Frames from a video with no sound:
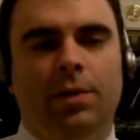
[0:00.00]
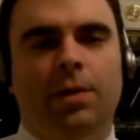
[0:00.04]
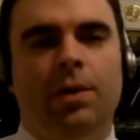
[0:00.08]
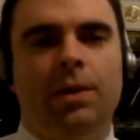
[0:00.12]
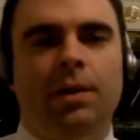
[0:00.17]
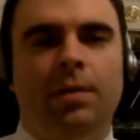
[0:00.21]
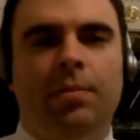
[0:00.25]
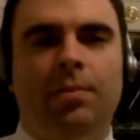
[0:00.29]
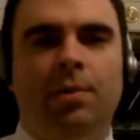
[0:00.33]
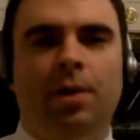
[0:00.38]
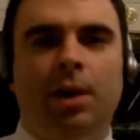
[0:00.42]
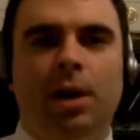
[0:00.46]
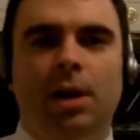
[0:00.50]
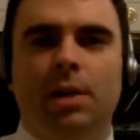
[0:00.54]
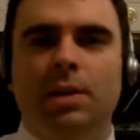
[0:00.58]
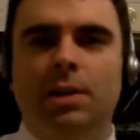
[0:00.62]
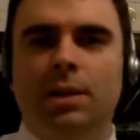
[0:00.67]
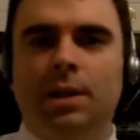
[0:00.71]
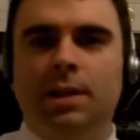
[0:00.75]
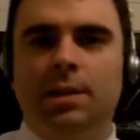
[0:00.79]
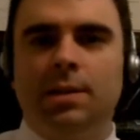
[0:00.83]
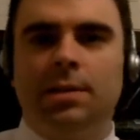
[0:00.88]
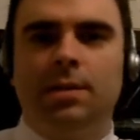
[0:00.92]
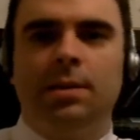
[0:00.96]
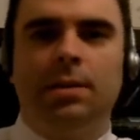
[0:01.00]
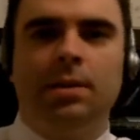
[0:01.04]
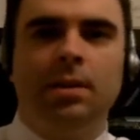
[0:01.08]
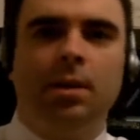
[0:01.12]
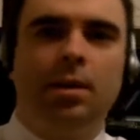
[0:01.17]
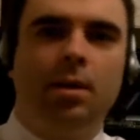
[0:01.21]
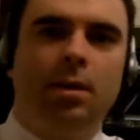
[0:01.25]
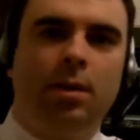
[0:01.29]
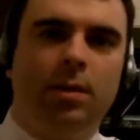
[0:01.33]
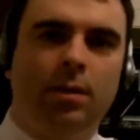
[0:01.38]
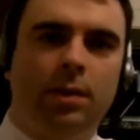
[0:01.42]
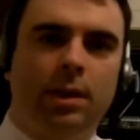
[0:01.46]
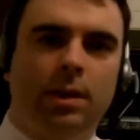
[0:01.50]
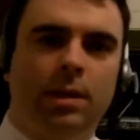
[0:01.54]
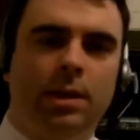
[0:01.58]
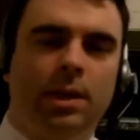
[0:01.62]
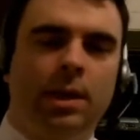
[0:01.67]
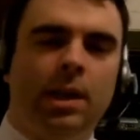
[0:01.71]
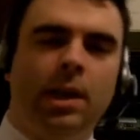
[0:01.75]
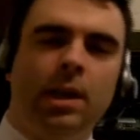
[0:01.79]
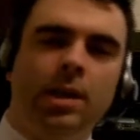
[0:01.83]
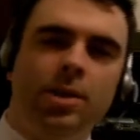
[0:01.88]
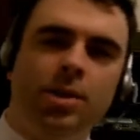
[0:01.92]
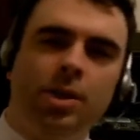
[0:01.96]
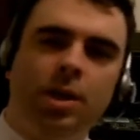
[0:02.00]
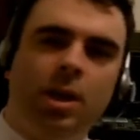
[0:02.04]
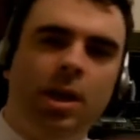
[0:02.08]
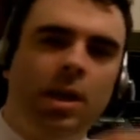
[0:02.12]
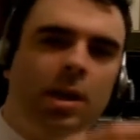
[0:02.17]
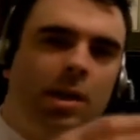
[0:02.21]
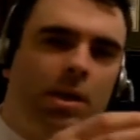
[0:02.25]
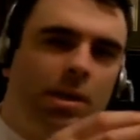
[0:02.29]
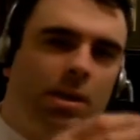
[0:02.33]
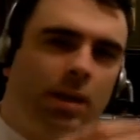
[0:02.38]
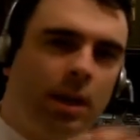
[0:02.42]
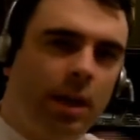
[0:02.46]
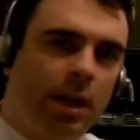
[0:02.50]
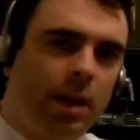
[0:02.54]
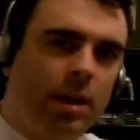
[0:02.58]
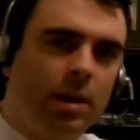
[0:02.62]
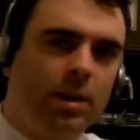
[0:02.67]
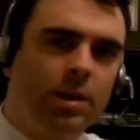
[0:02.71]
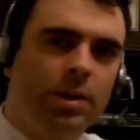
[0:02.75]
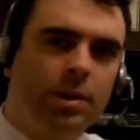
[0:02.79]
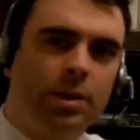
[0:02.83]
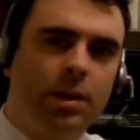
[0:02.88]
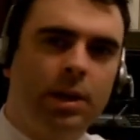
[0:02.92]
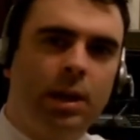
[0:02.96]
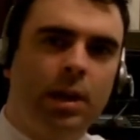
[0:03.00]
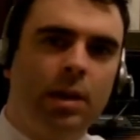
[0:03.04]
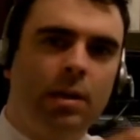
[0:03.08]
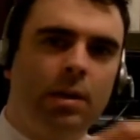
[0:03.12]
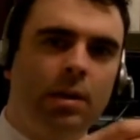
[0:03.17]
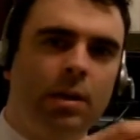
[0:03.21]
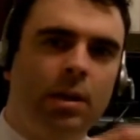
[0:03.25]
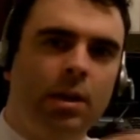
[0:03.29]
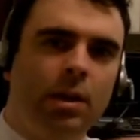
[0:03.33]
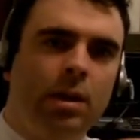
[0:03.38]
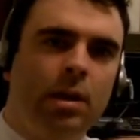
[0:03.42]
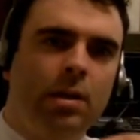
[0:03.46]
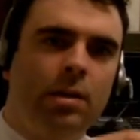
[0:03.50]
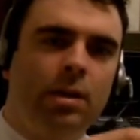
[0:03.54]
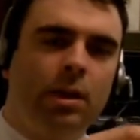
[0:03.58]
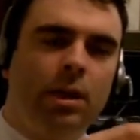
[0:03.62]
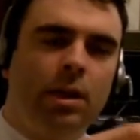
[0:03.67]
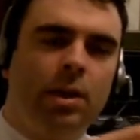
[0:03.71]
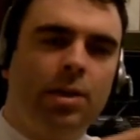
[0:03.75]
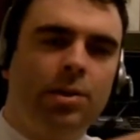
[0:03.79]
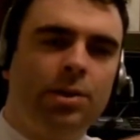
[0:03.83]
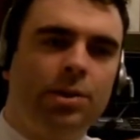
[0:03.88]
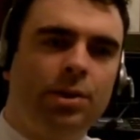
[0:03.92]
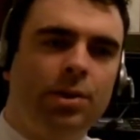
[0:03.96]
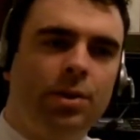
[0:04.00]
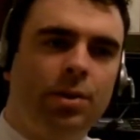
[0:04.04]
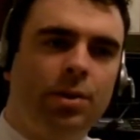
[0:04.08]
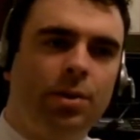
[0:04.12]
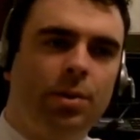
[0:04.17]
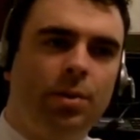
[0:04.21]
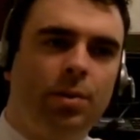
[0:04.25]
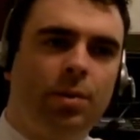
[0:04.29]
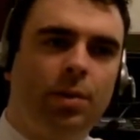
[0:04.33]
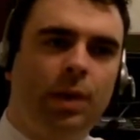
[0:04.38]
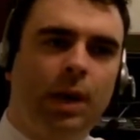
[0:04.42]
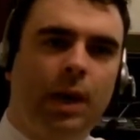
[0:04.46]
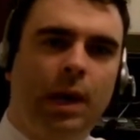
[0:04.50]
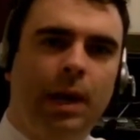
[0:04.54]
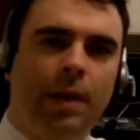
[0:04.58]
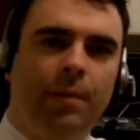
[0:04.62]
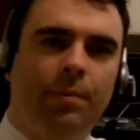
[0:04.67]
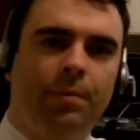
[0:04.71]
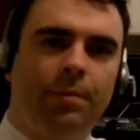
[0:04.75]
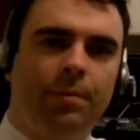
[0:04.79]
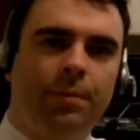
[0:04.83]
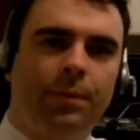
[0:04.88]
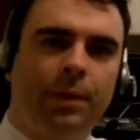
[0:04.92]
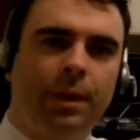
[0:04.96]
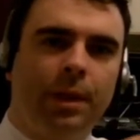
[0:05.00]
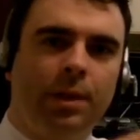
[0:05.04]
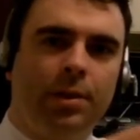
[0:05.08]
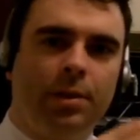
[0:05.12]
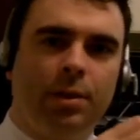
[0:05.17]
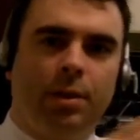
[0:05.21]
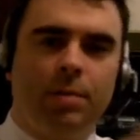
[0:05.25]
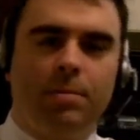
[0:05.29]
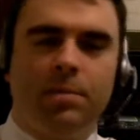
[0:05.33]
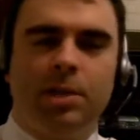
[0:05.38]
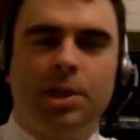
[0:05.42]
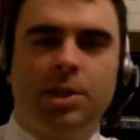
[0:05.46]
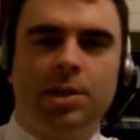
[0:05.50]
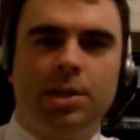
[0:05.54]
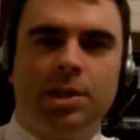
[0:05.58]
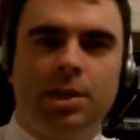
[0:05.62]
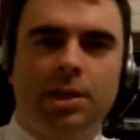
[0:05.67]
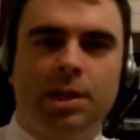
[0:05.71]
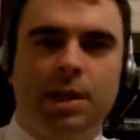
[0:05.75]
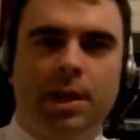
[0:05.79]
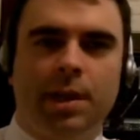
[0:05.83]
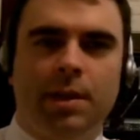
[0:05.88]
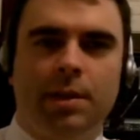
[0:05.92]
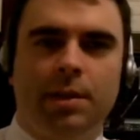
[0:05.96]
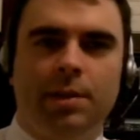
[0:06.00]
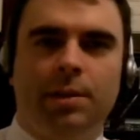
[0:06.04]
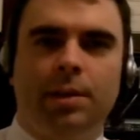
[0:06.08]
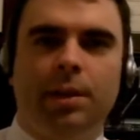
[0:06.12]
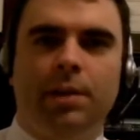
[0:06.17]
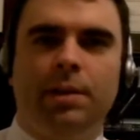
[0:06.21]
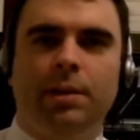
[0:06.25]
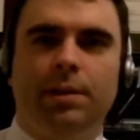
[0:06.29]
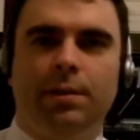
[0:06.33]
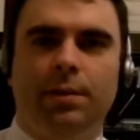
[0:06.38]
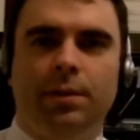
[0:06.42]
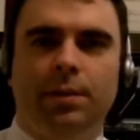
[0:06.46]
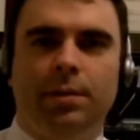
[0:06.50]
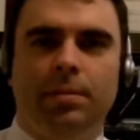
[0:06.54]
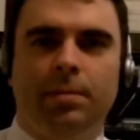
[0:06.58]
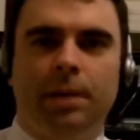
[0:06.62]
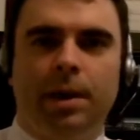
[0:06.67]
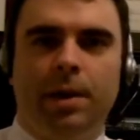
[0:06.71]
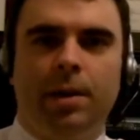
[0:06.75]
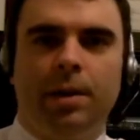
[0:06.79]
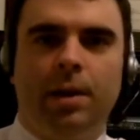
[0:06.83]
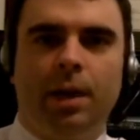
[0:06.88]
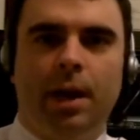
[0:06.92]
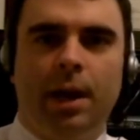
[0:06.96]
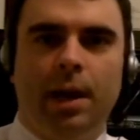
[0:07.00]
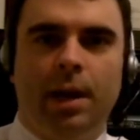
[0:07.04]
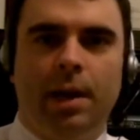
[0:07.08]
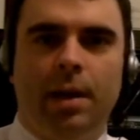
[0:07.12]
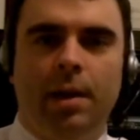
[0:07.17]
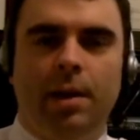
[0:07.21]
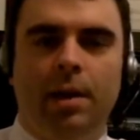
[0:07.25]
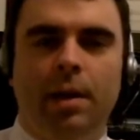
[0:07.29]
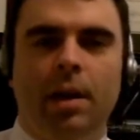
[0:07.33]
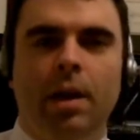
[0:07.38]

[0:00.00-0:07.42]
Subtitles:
in a process, then they get educated, they get entertained, they also get their objections handled, and they feel better at it.